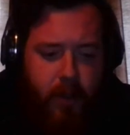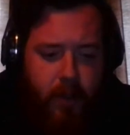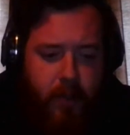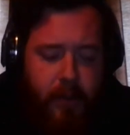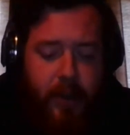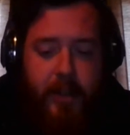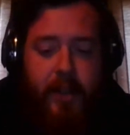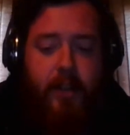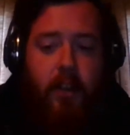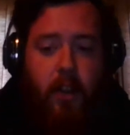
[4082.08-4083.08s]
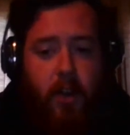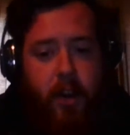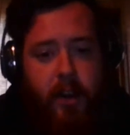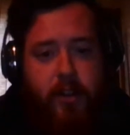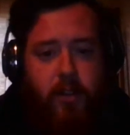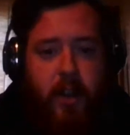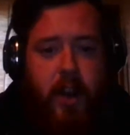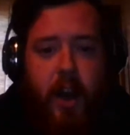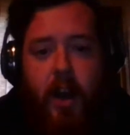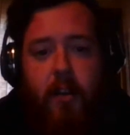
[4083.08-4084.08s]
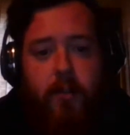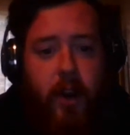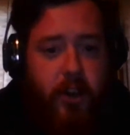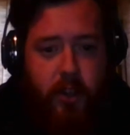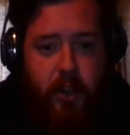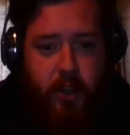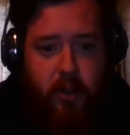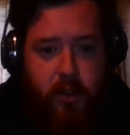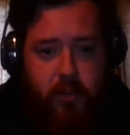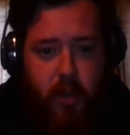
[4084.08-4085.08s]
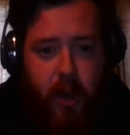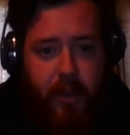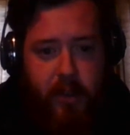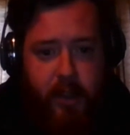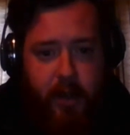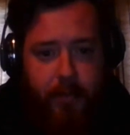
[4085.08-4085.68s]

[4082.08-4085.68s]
the States has a long history of racial issues, obviously.